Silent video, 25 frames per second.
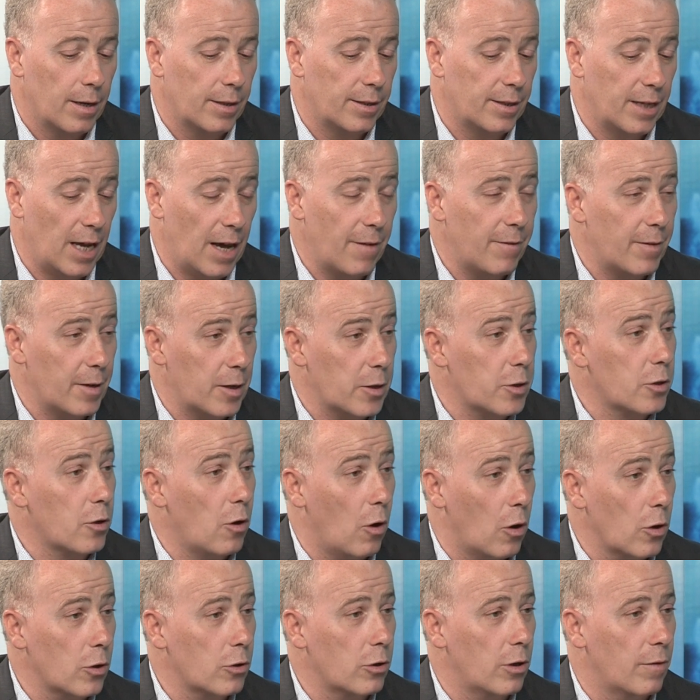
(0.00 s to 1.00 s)
the average
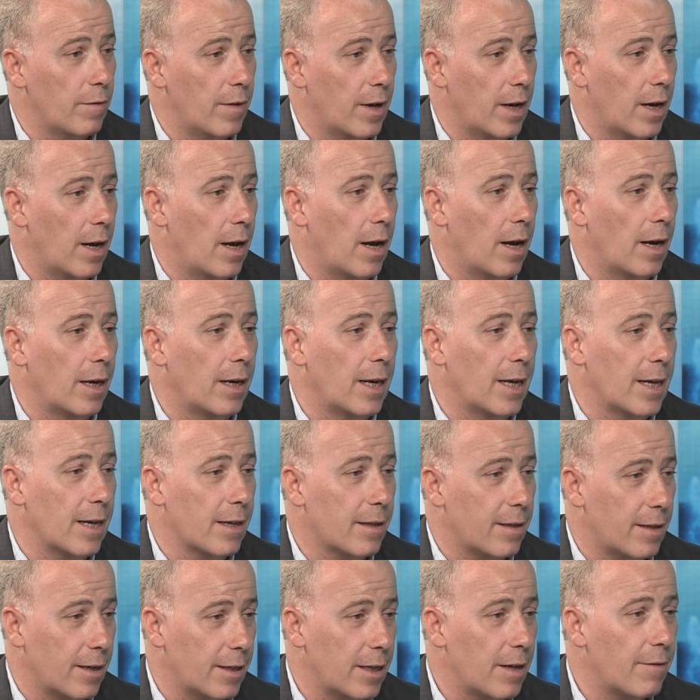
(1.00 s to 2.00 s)
cost of a
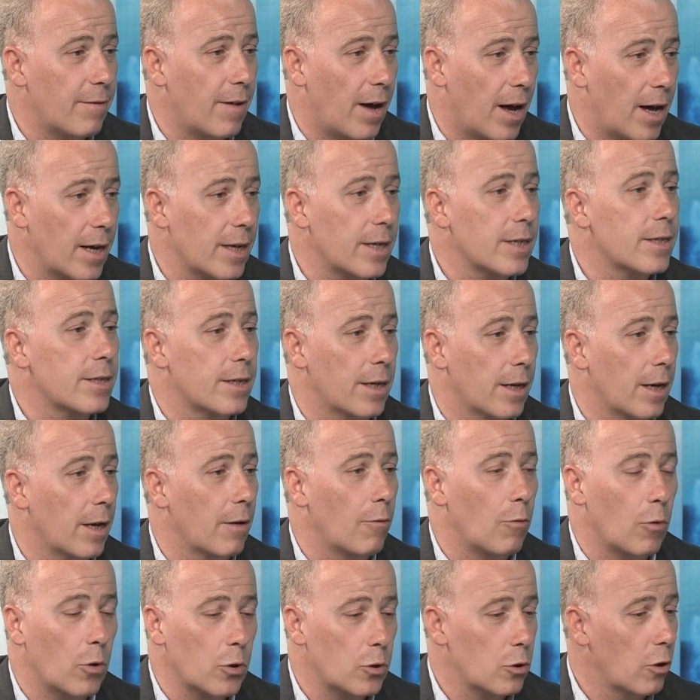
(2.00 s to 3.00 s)
layer 3 device
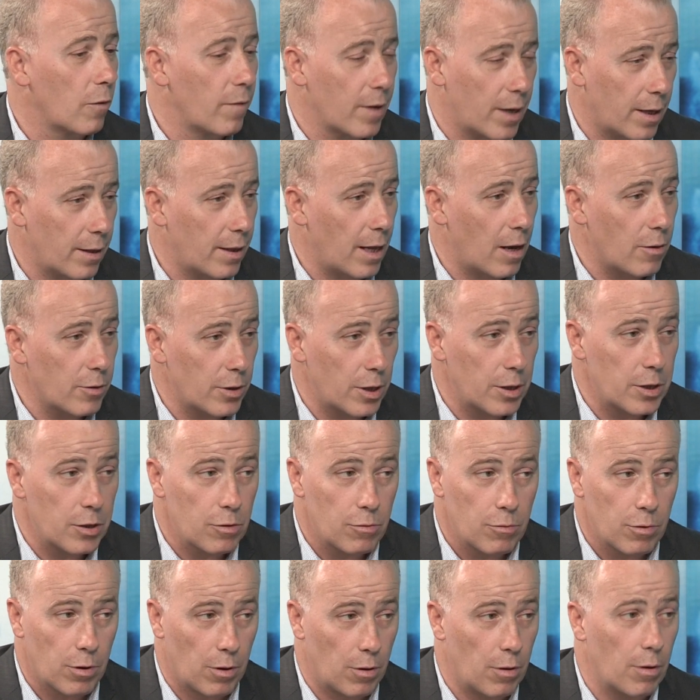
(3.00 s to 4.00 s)
was over
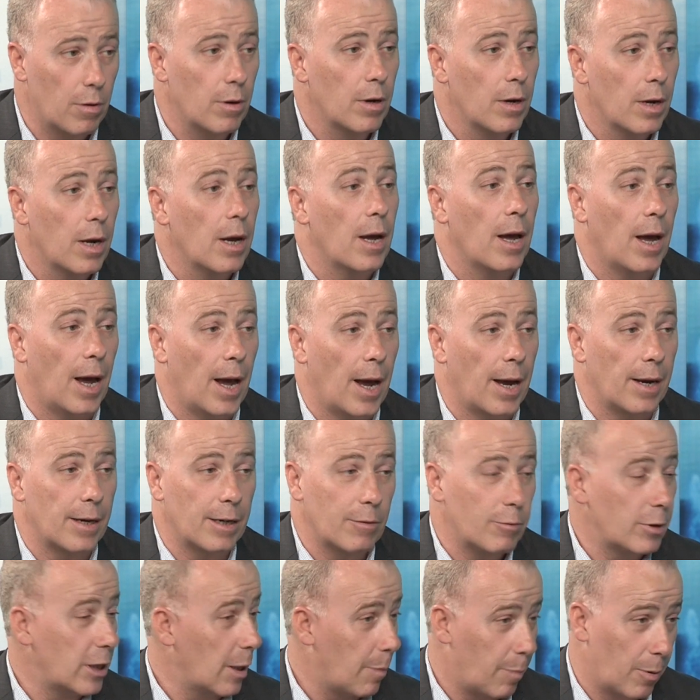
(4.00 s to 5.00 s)
€1,000,
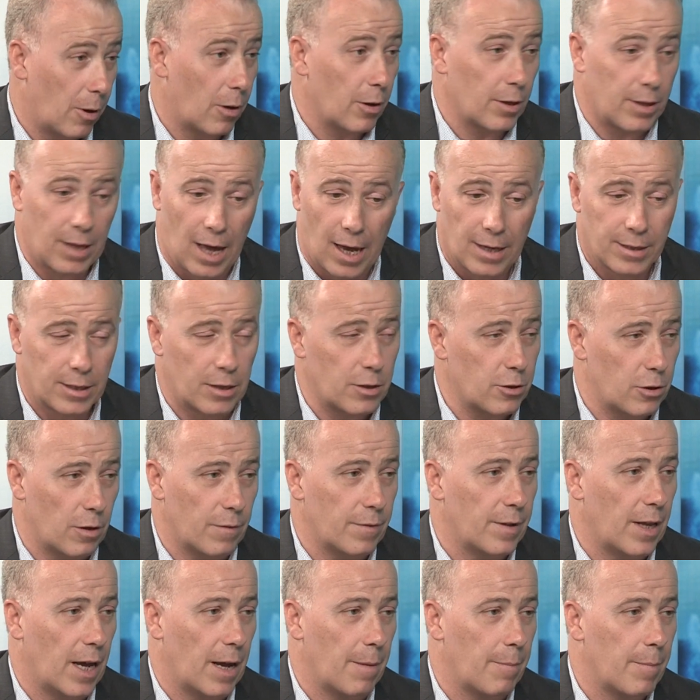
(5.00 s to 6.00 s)
and we deployed thousands
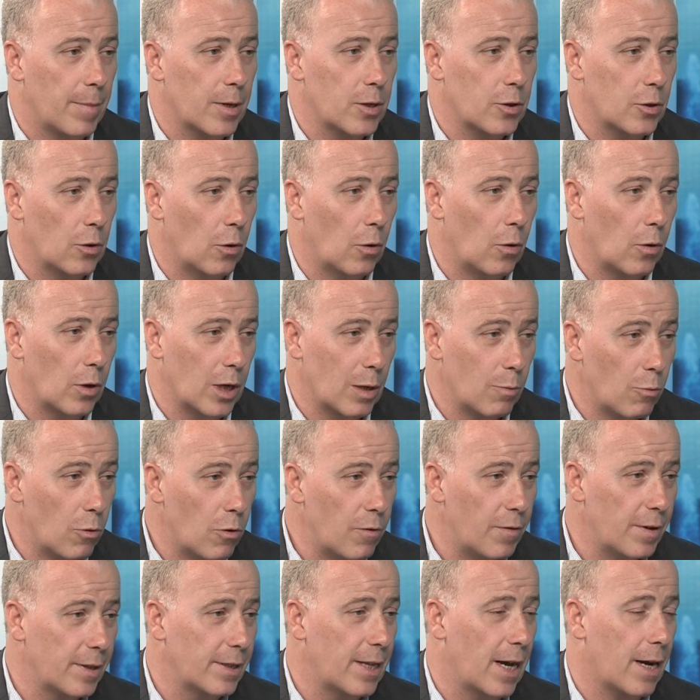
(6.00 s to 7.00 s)
of them, so
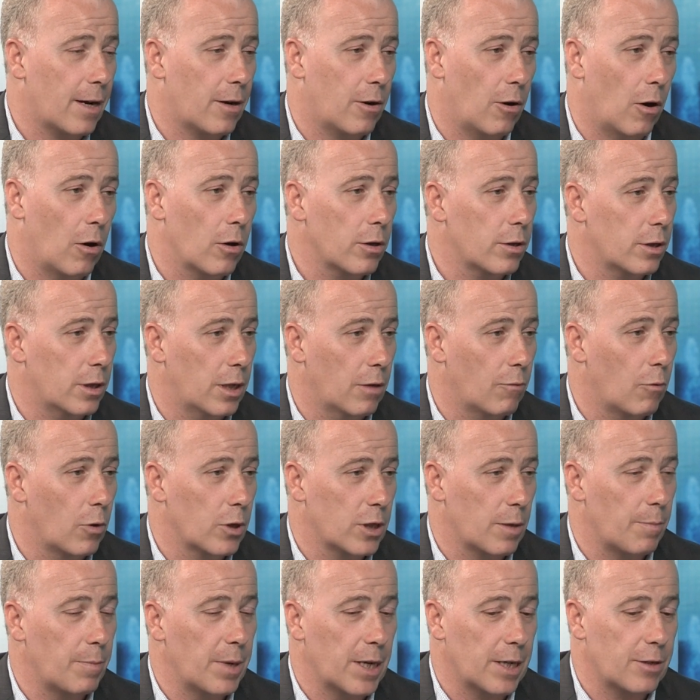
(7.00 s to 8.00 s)
removing that cost
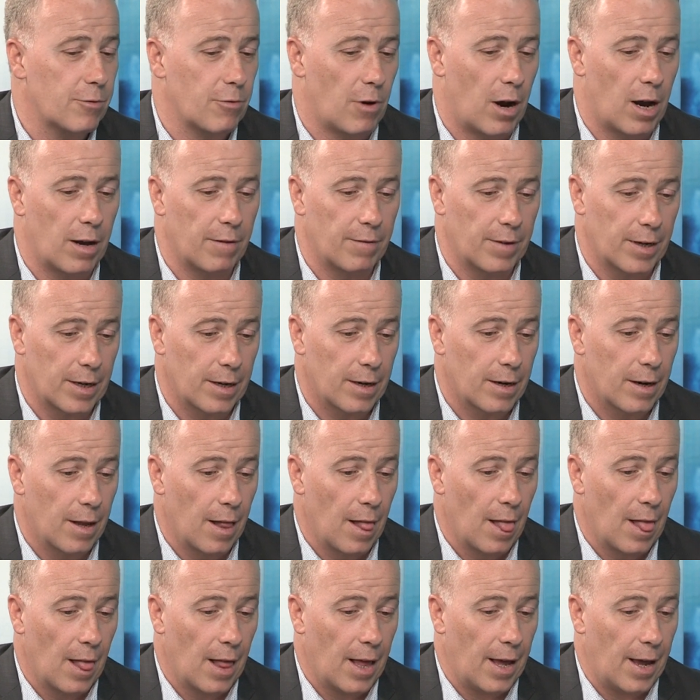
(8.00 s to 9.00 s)
was a big driver.
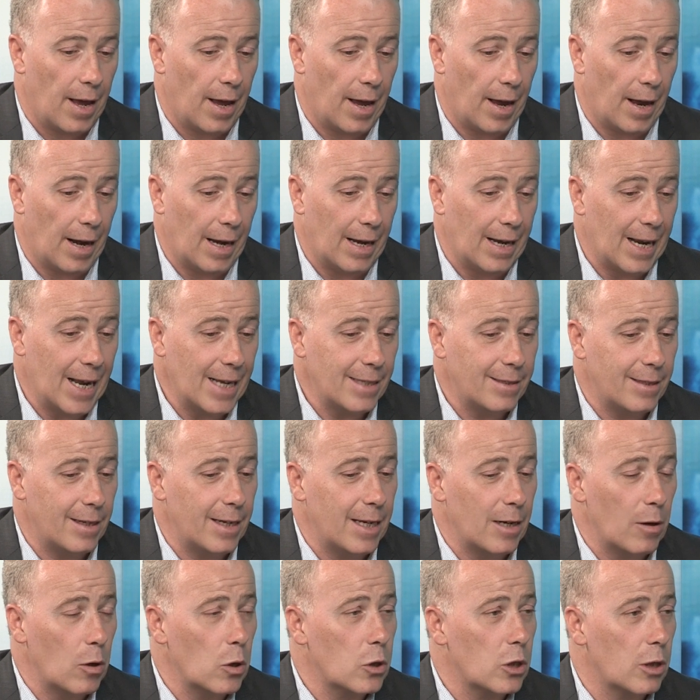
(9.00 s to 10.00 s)

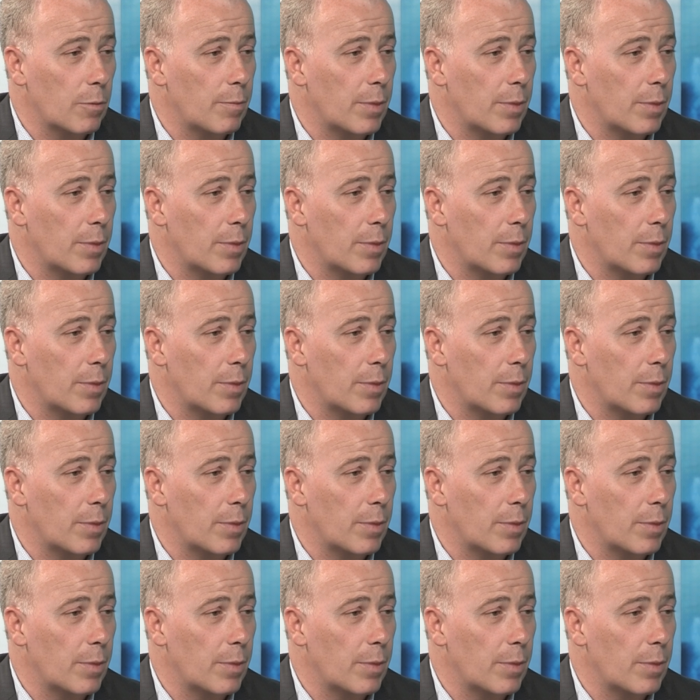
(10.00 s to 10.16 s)
Lately, also